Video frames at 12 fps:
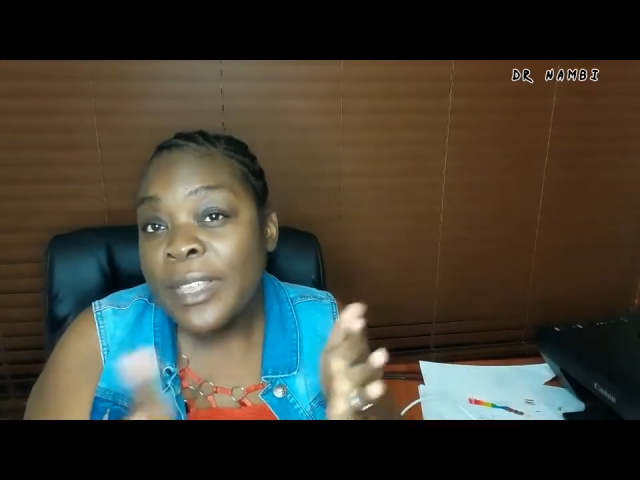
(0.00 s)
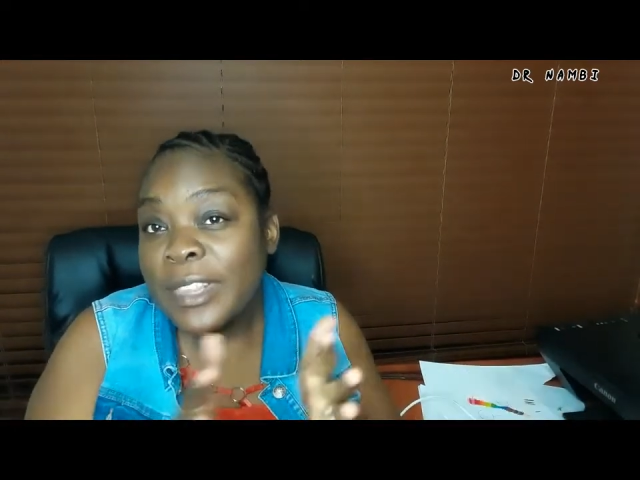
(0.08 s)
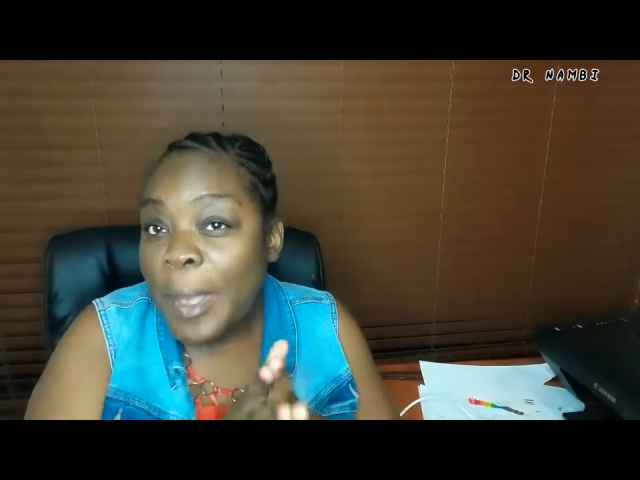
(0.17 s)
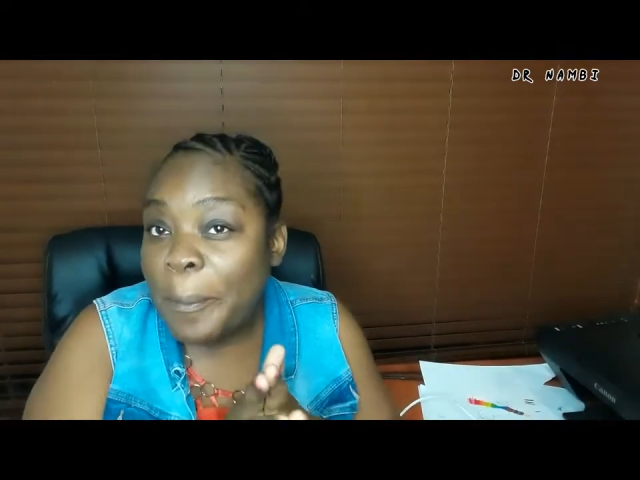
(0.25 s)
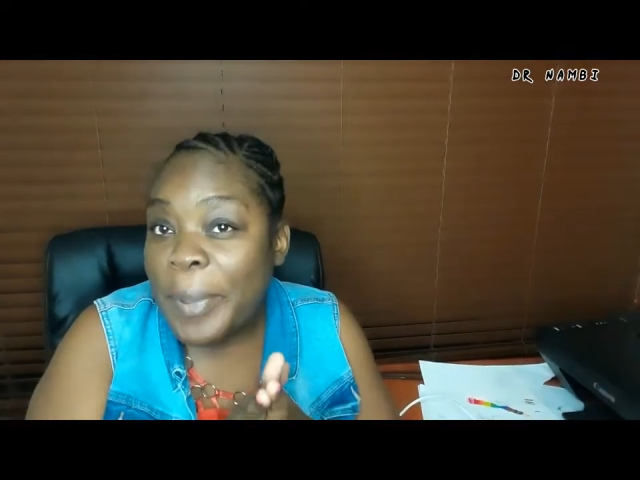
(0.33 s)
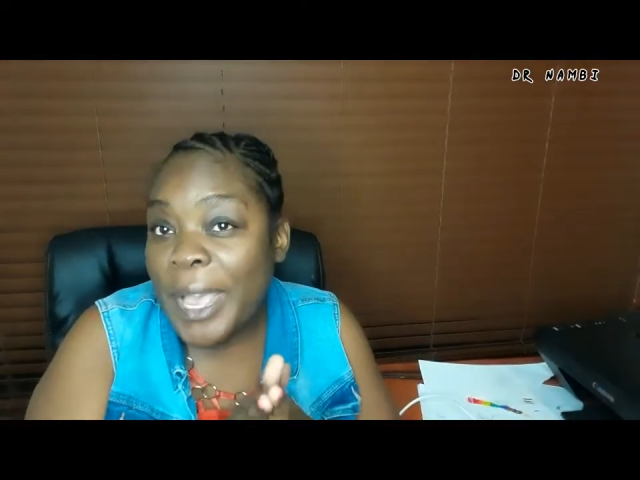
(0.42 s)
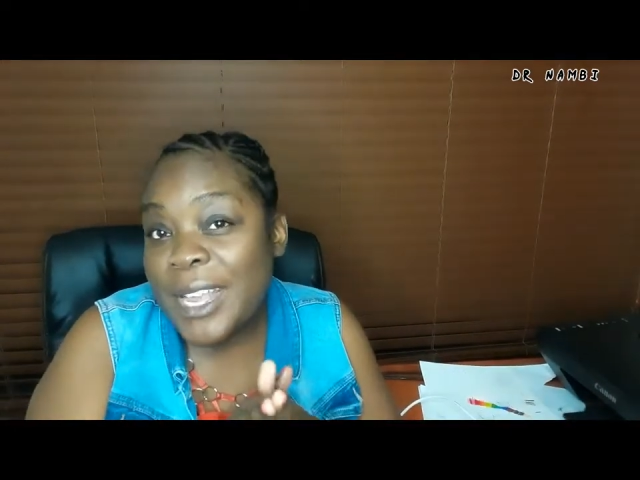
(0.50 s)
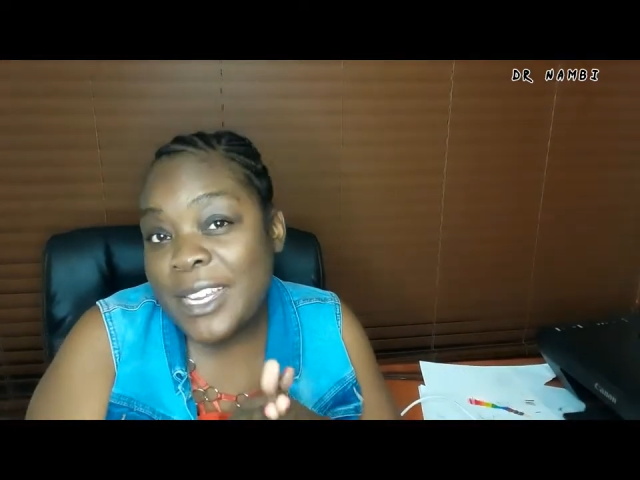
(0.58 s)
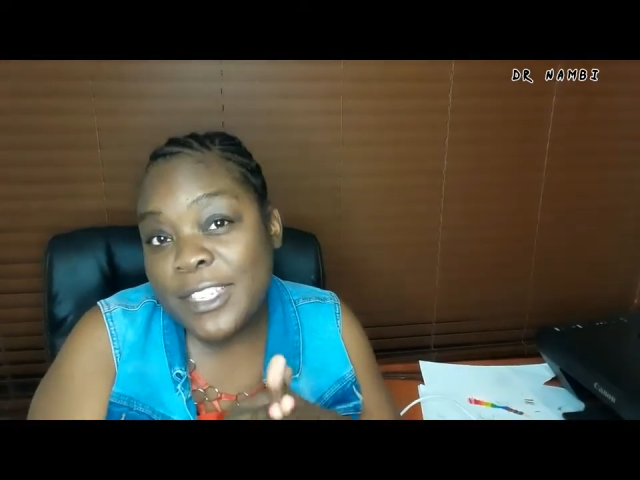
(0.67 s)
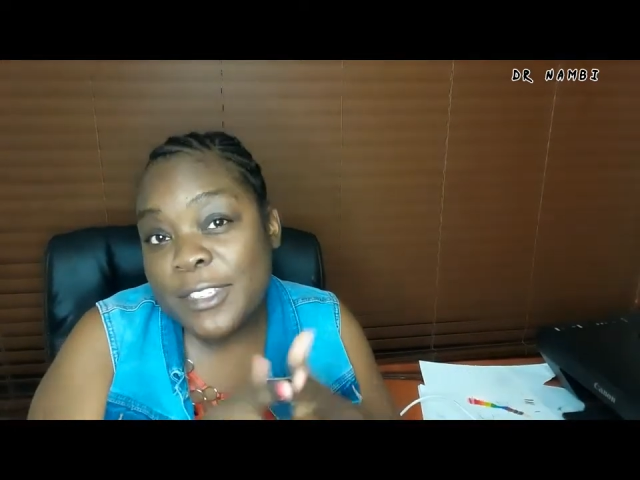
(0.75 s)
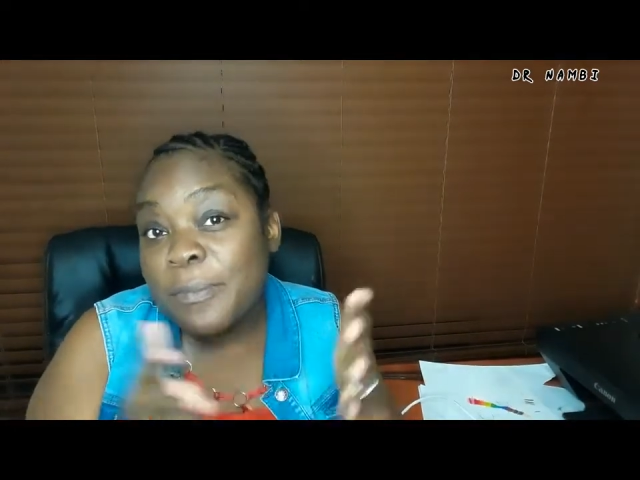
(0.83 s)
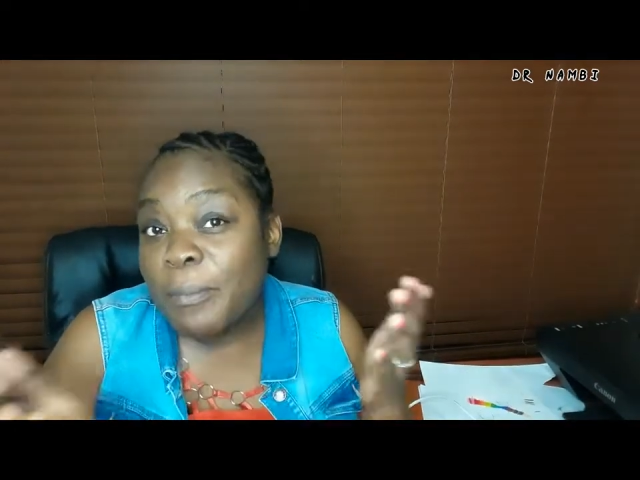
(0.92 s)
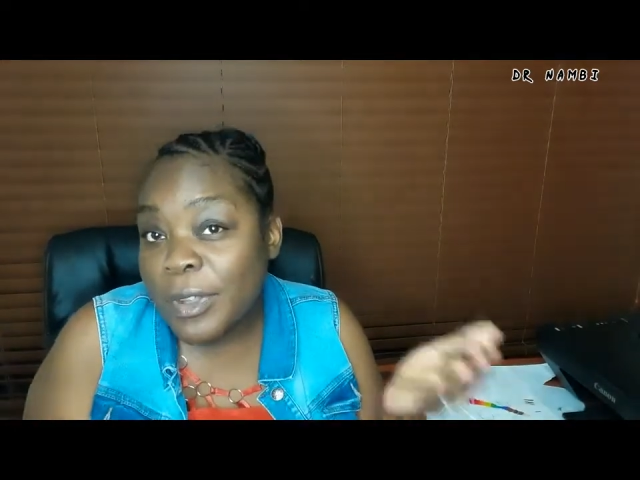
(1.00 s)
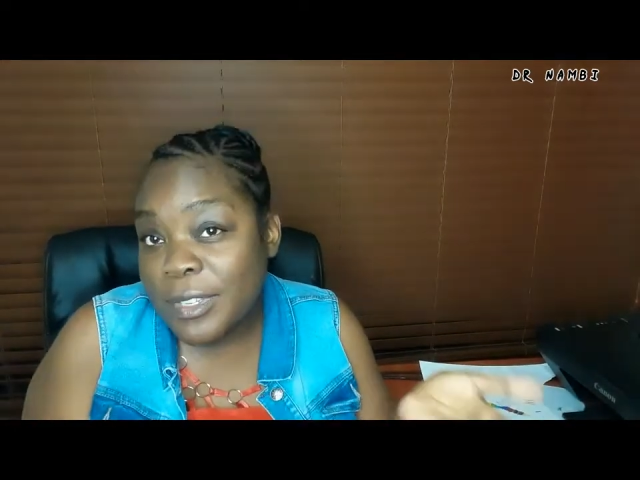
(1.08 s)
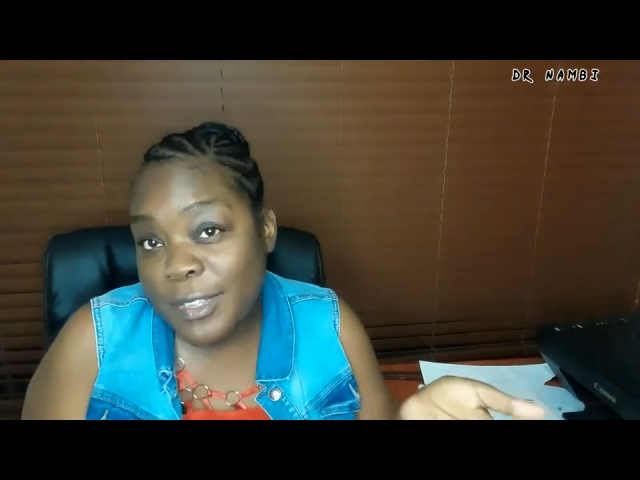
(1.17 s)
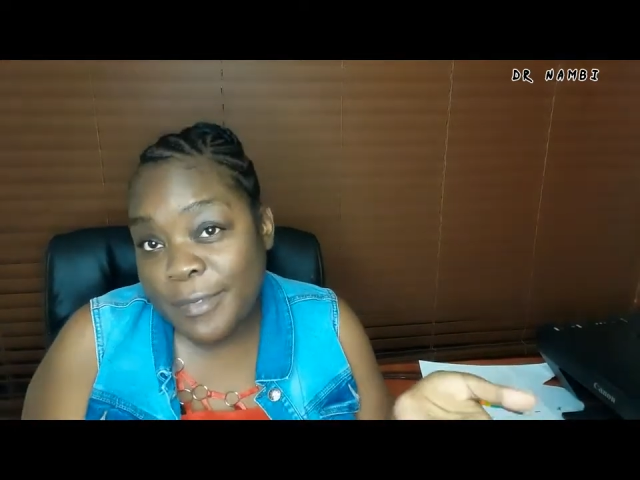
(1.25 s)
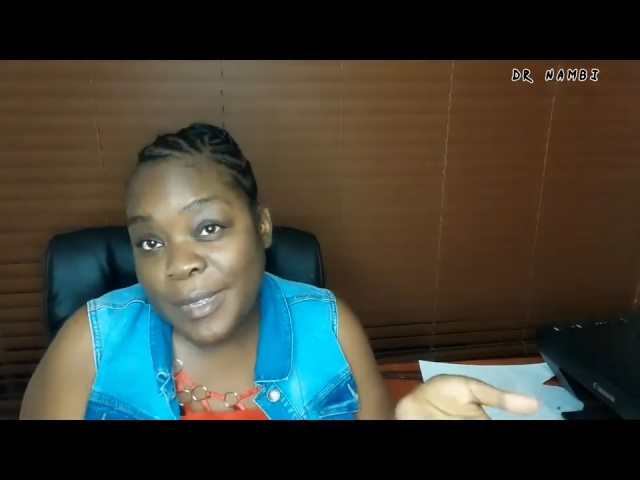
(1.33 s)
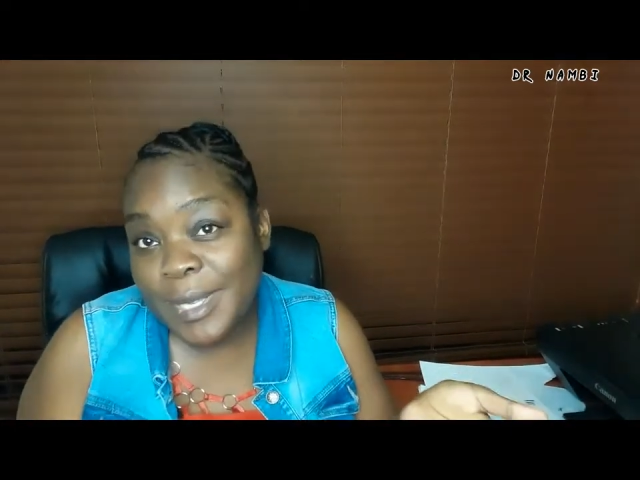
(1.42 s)
the pain is
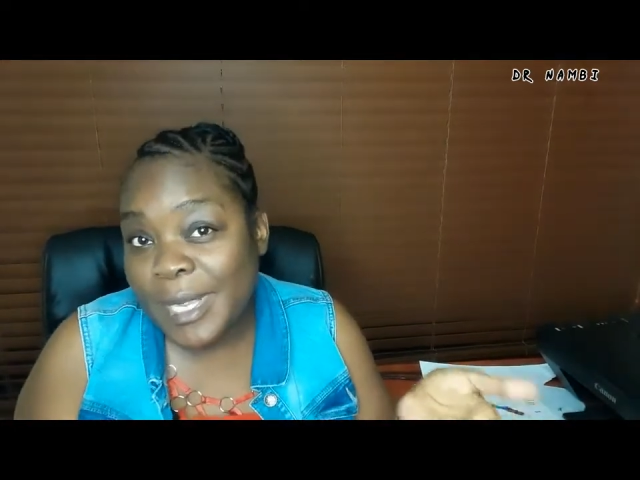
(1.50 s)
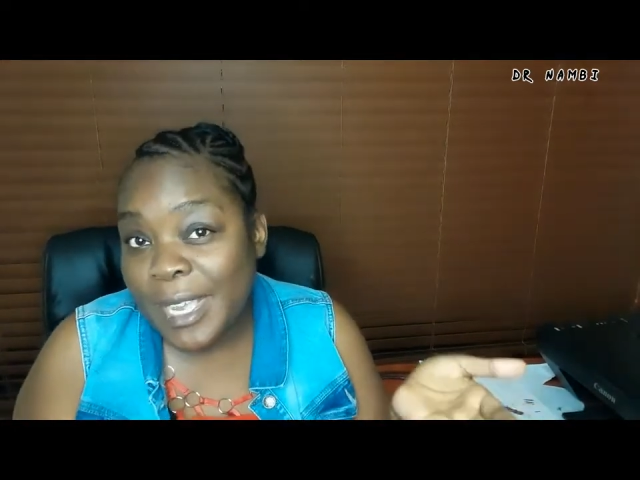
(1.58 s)
most of the